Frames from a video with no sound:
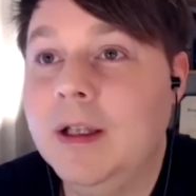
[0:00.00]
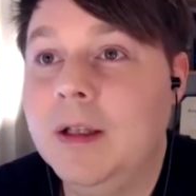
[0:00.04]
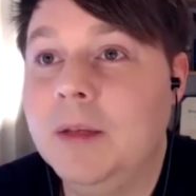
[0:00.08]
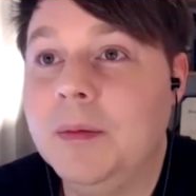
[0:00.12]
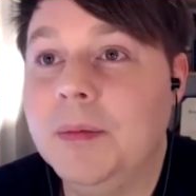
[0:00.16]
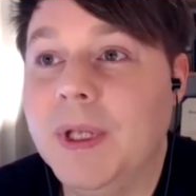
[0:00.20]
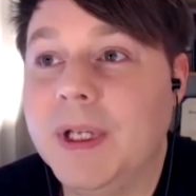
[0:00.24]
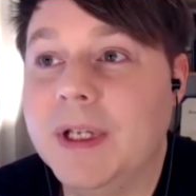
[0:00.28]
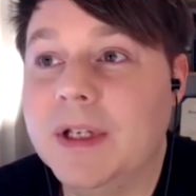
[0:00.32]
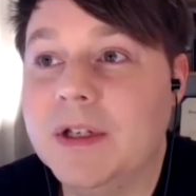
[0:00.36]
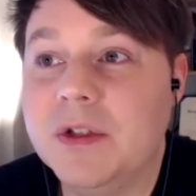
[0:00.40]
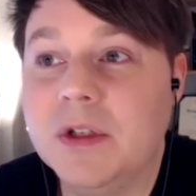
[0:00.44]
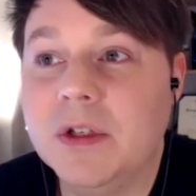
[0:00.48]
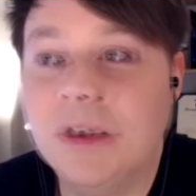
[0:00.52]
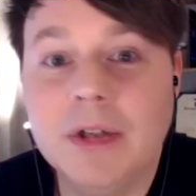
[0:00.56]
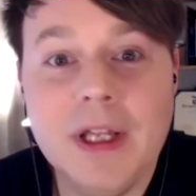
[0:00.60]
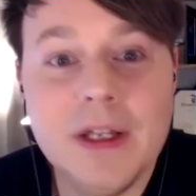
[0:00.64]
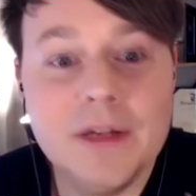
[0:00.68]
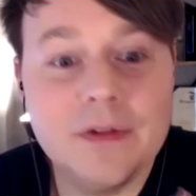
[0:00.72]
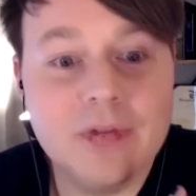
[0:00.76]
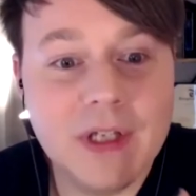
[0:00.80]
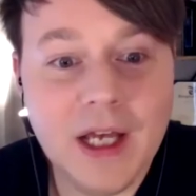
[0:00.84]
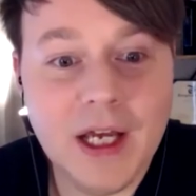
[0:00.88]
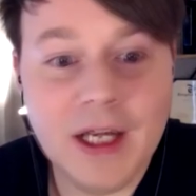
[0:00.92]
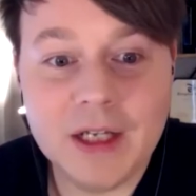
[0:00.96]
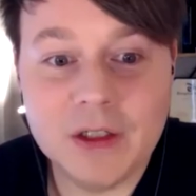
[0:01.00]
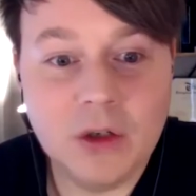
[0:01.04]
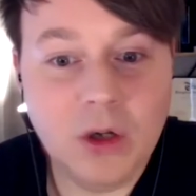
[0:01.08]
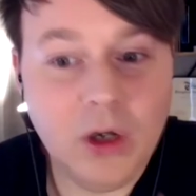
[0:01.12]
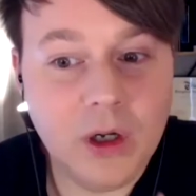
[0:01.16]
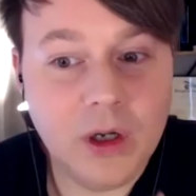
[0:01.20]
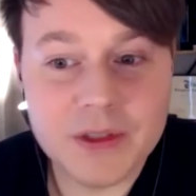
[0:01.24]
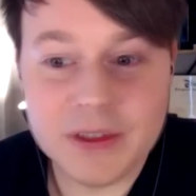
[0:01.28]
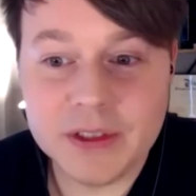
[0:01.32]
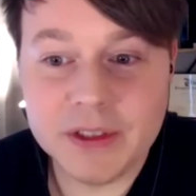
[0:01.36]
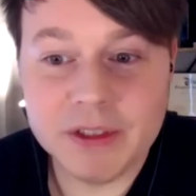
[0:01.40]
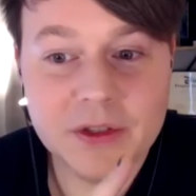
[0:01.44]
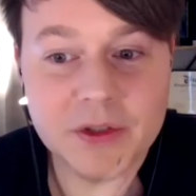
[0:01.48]
because you don't have God
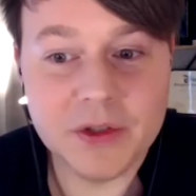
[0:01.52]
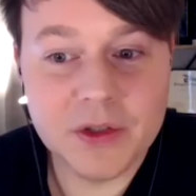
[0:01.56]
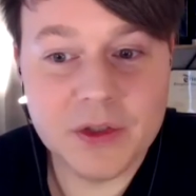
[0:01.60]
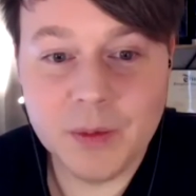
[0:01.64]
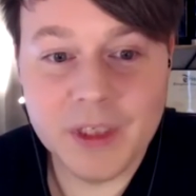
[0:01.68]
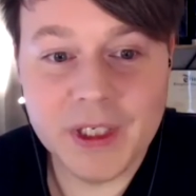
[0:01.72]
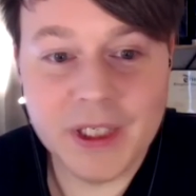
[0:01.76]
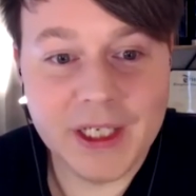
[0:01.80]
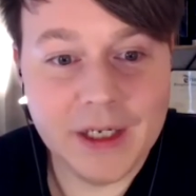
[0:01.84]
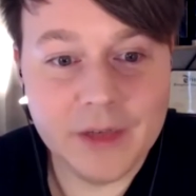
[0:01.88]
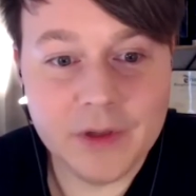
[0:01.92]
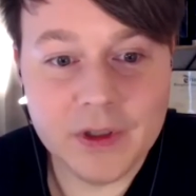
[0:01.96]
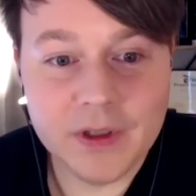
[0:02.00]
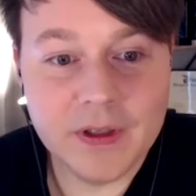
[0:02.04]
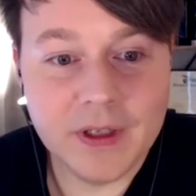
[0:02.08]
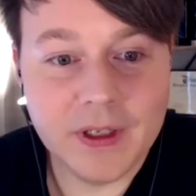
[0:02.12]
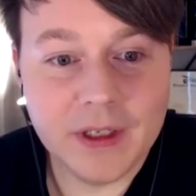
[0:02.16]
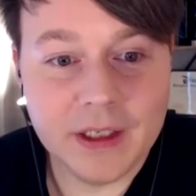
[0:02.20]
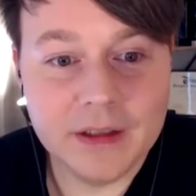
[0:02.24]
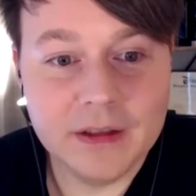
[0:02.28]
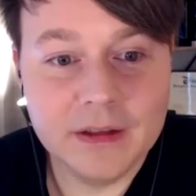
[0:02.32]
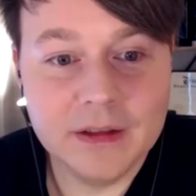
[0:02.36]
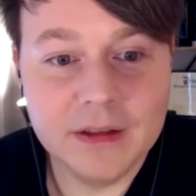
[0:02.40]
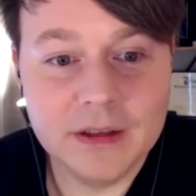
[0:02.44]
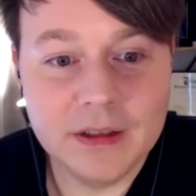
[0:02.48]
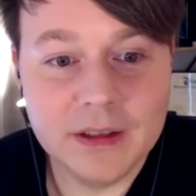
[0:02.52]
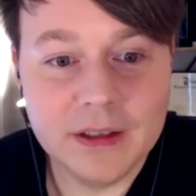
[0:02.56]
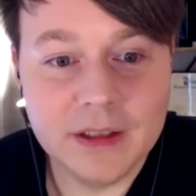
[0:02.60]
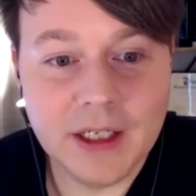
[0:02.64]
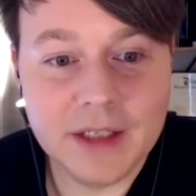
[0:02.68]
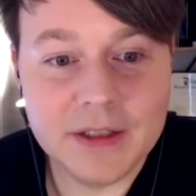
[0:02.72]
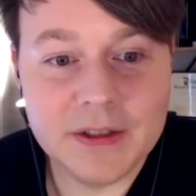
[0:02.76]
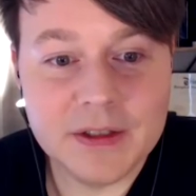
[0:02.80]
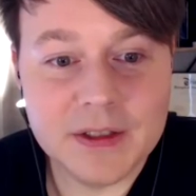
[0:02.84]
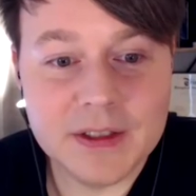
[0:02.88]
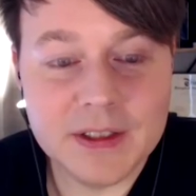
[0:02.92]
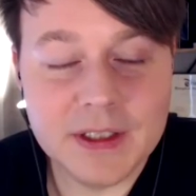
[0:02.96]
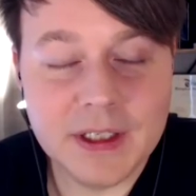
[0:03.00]
causally determining everything.
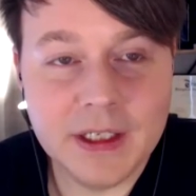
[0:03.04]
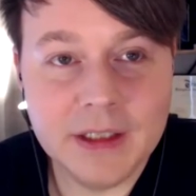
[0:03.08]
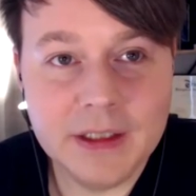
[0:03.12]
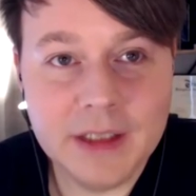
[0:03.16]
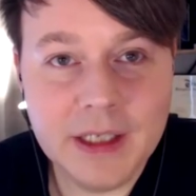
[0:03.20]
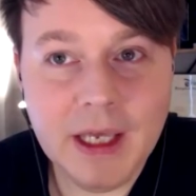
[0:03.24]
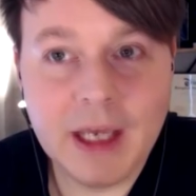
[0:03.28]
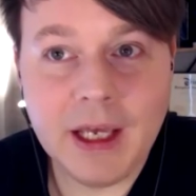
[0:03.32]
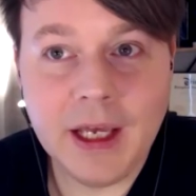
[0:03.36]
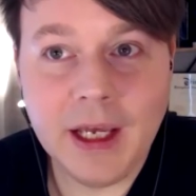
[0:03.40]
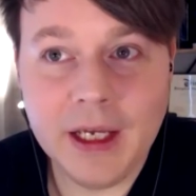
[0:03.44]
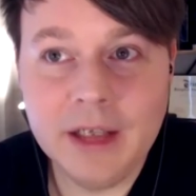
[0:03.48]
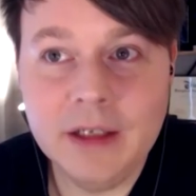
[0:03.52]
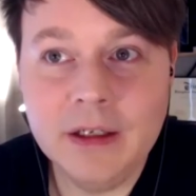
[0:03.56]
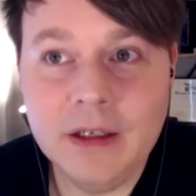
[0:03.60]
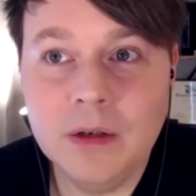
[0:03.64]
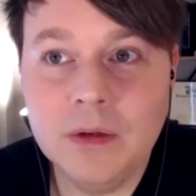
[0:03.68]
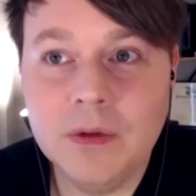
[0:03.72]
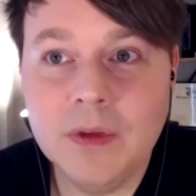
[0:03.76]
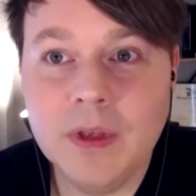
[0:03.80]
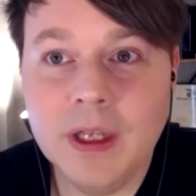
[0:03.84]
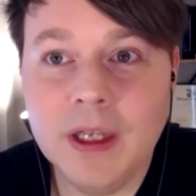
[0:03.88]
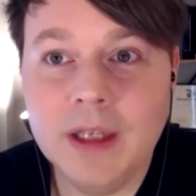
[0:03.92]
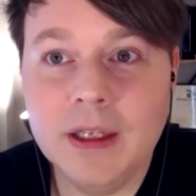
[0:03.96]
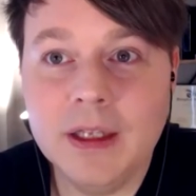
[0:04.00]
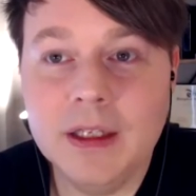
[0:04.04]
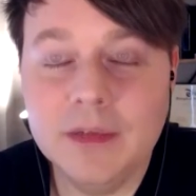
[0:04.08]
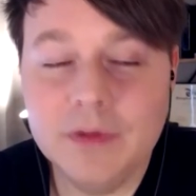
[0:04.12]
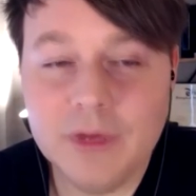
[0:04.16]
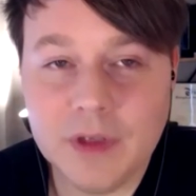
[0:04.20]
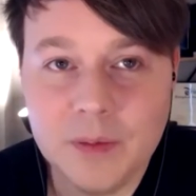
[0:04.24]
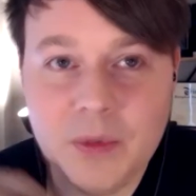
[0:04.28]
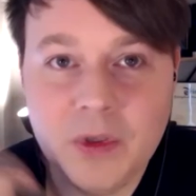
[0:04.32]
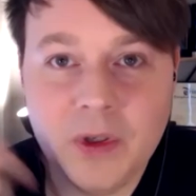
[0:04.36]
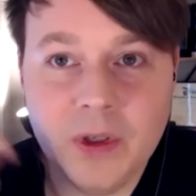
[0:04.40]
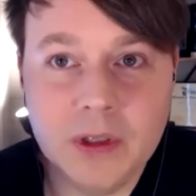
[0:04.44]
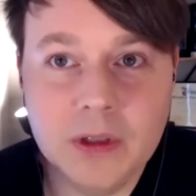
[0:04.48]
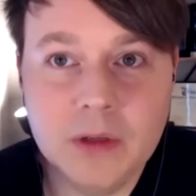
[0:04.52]
God's just saying, yeah, I know that if
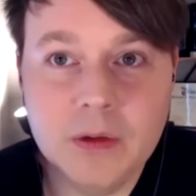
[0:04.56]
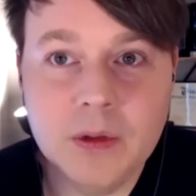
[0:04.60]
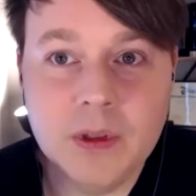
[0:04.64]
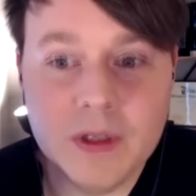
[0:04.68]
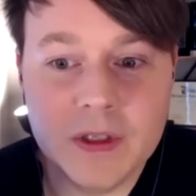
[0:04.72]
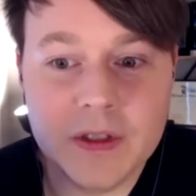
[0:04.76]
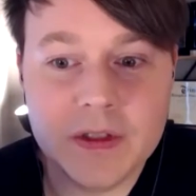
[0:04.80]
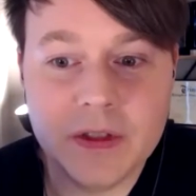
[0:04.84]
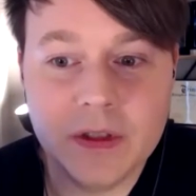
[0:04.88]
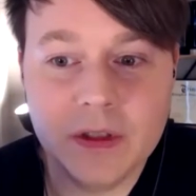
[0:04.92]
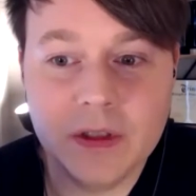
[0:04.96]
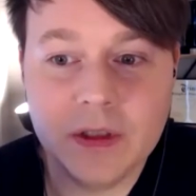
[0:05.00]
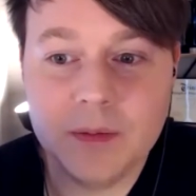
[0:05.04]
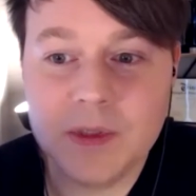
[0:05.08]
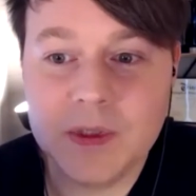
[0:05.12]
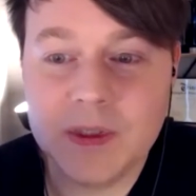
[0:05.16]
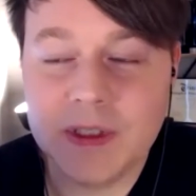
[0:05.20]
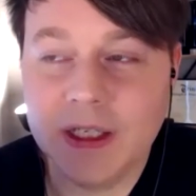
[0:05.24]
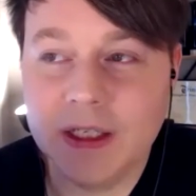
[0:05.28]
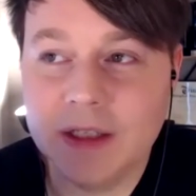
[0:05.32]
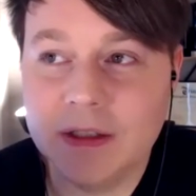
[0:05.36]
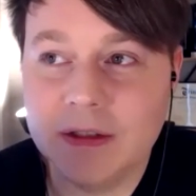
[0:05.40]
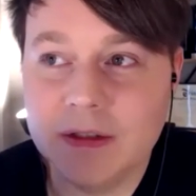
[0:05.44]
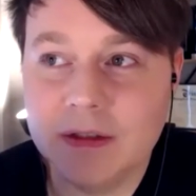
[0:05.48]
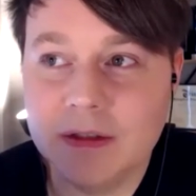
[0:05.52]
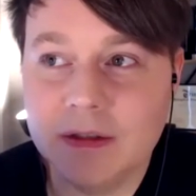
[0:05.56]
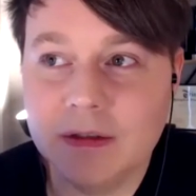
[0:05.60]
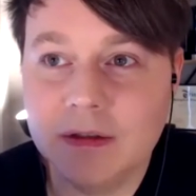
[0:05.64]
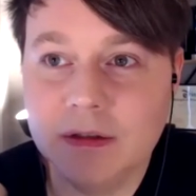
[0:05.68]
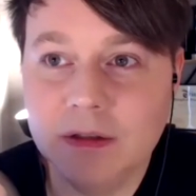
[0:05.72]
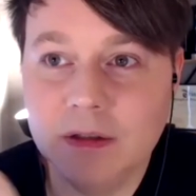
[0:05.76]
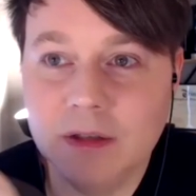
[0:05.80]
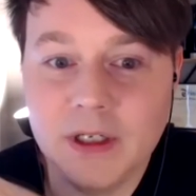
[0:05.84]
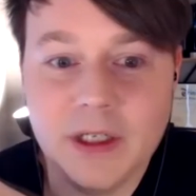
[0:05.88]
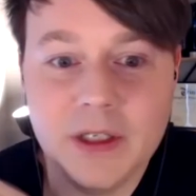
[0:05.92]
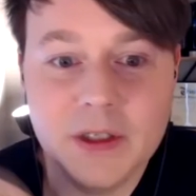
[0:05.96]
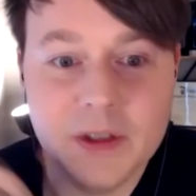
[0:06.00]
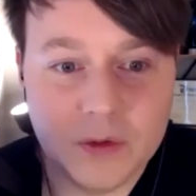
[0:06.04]
I put you in this circumstance,
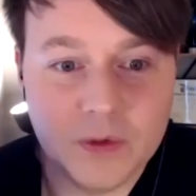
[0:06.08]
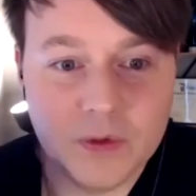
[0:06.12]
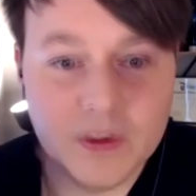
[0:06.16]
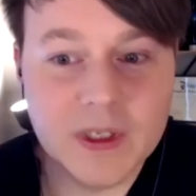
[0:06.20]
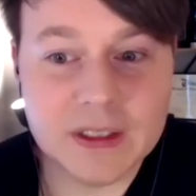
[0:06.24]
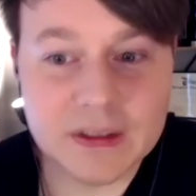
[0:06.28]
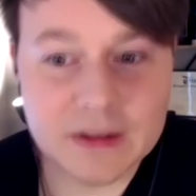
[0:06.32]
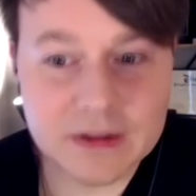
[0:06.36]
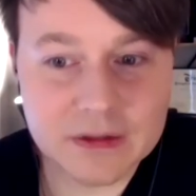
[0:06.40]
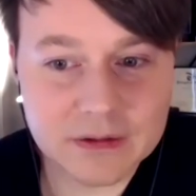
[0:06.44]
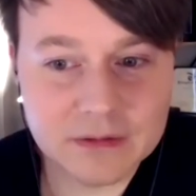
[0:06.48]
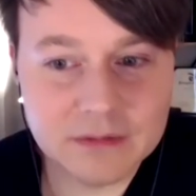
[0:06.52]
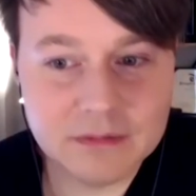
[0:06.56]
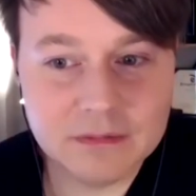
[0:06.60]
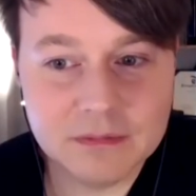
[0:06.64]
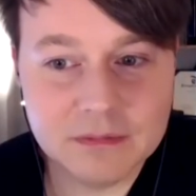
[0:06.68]
you're going to do this